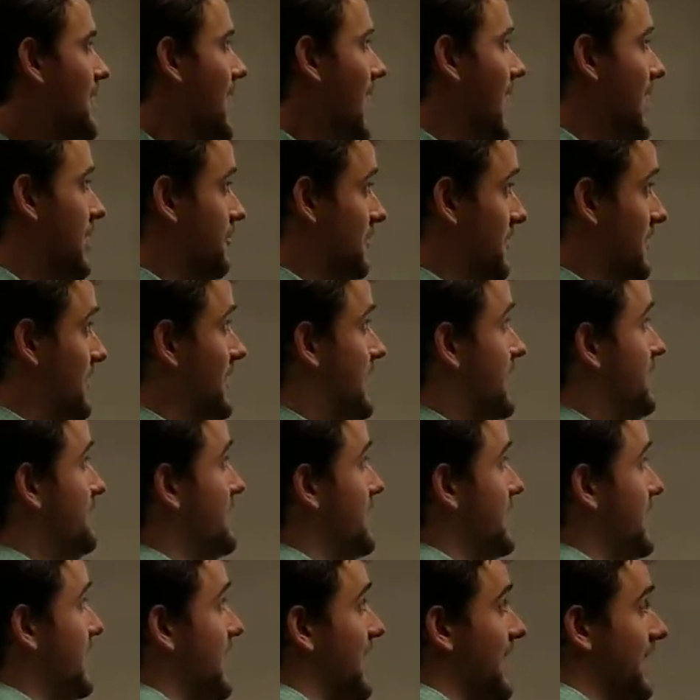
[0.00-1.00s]
And if we leave it
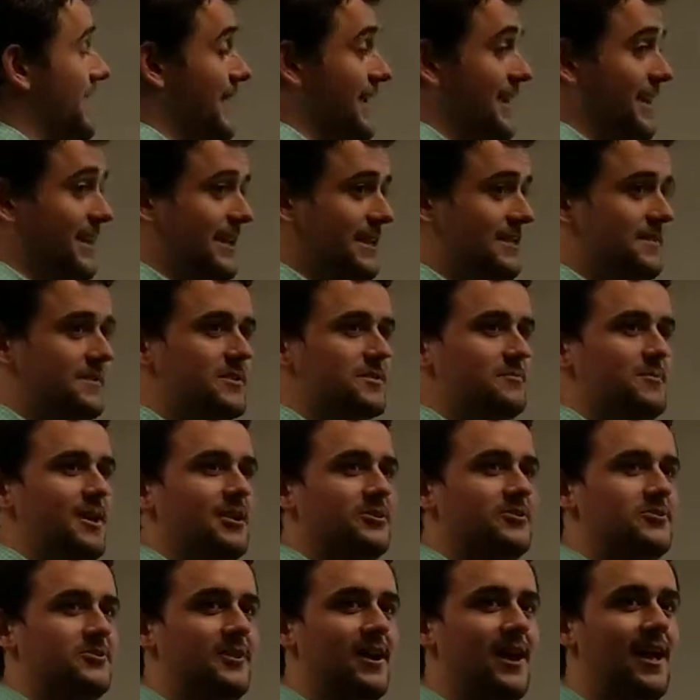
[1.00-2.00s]
in, it leaves some
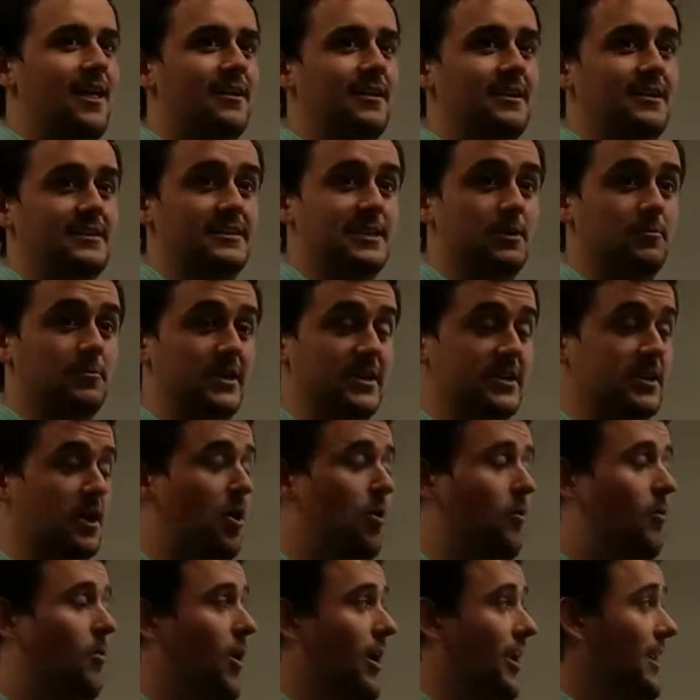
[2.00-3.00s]
externalities that we
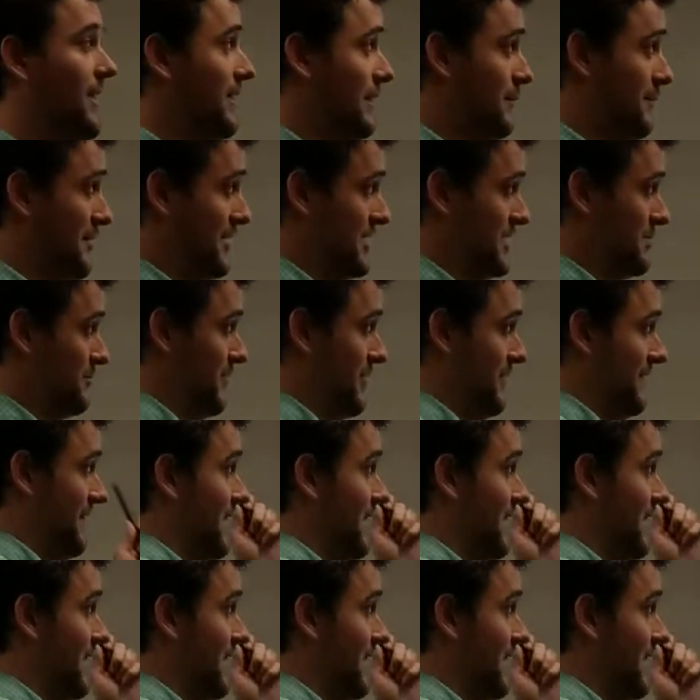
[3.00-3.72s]
don't want. And let me explain